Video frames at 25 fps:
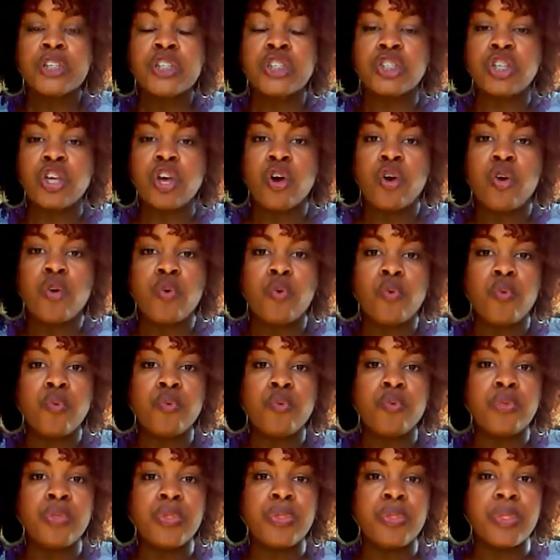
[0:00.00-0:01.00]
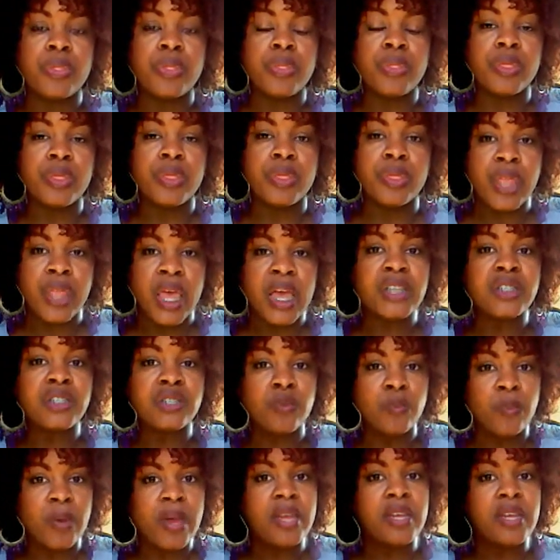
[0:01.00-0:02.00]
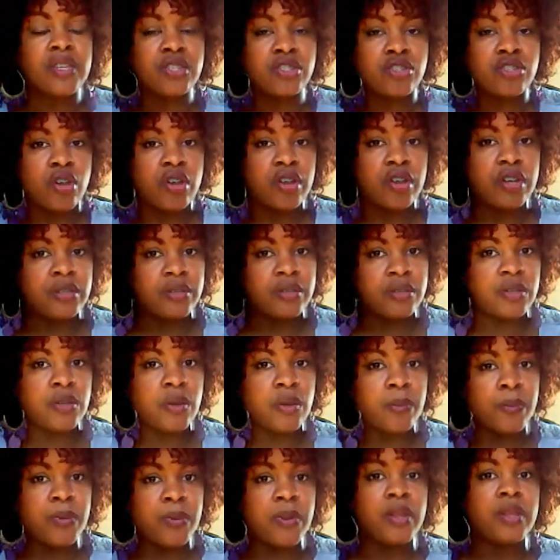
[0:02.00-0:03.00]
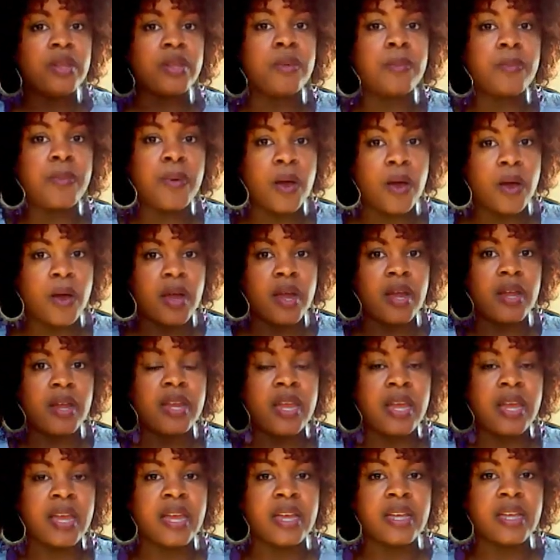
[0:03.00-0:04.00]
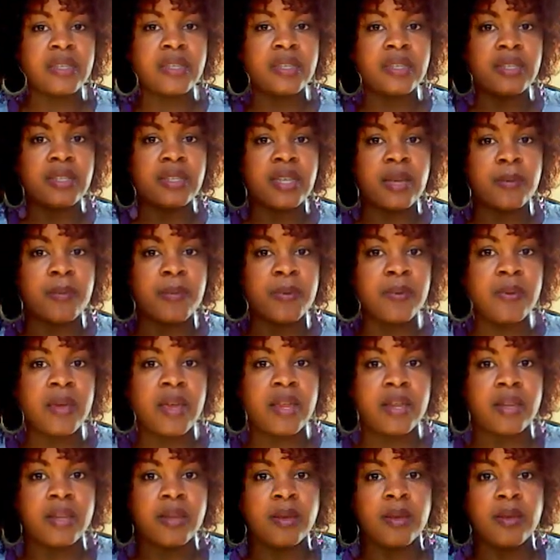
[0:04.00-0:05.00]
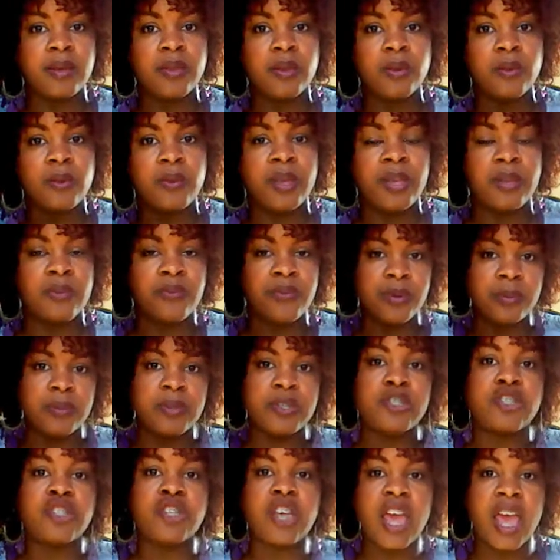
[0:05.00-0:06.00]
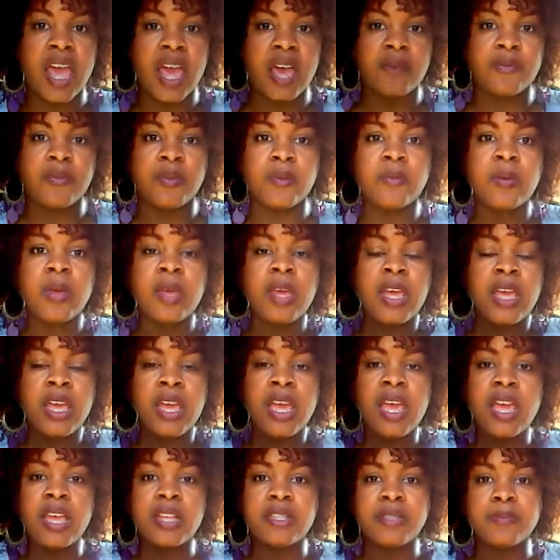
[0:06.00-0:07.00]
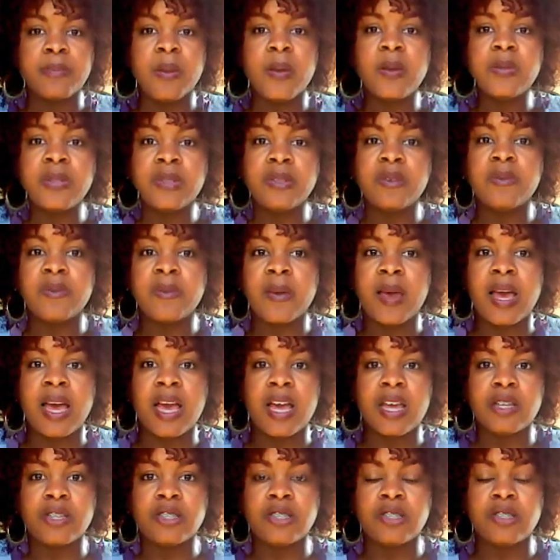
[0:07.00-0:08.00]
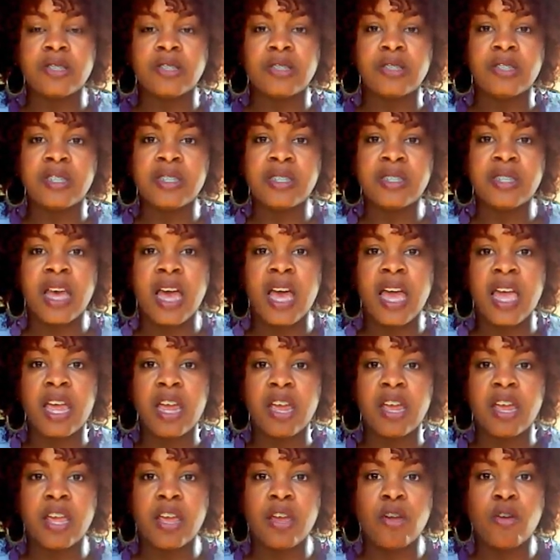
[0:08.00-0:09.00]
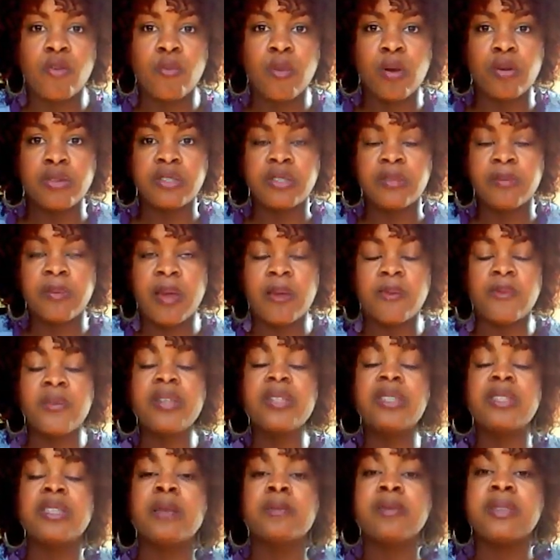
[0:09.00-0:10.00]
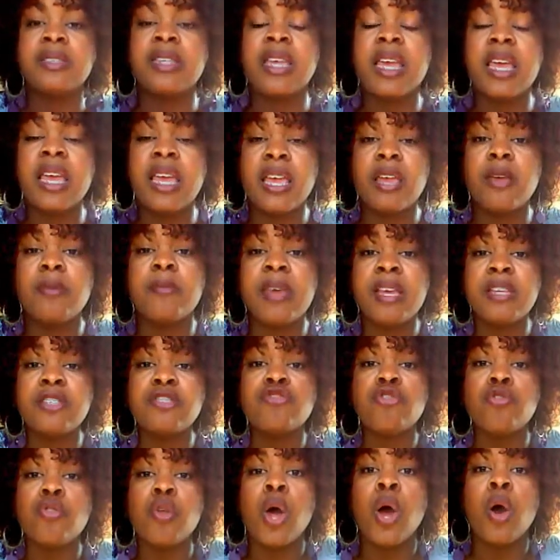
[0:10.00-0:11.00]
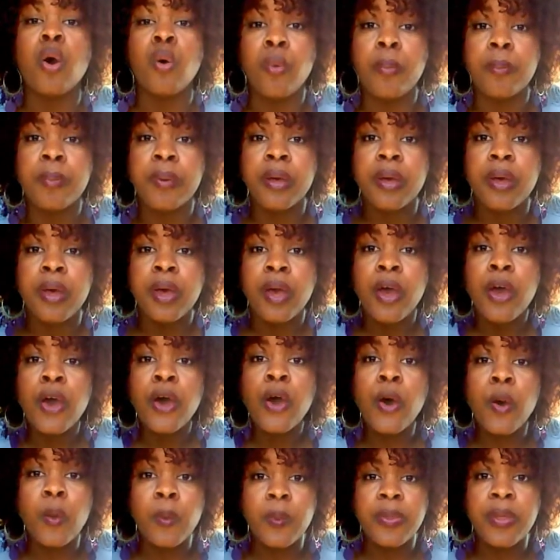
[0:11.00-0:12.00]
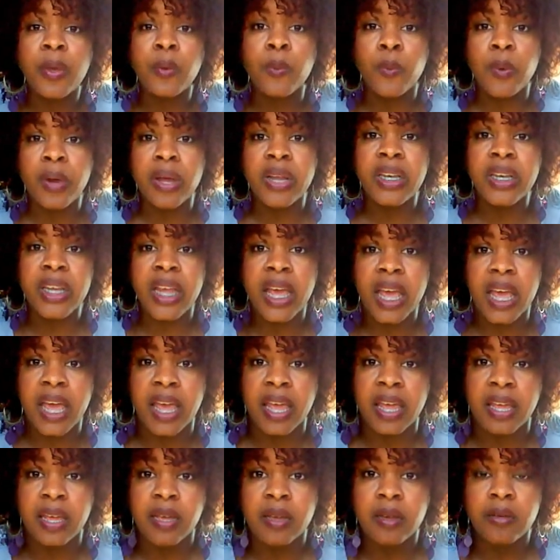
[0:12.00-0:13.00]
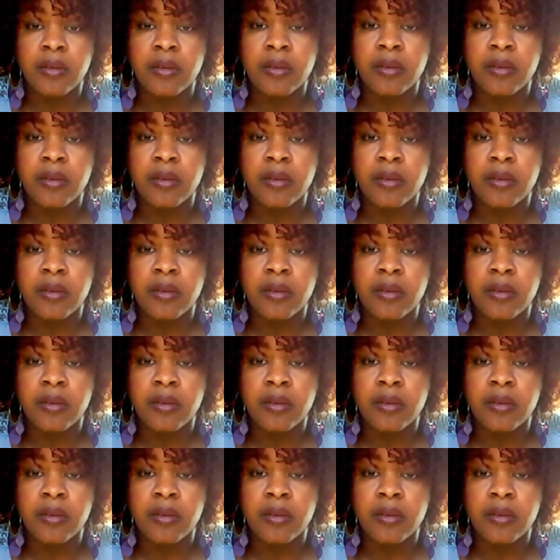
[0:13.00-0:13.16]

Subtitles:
So that's a way to start, pulling apart, I guess, separating the wheat from the chaff. So is most of my desire here, or most of my reason I'm staying here, based on hope that one day,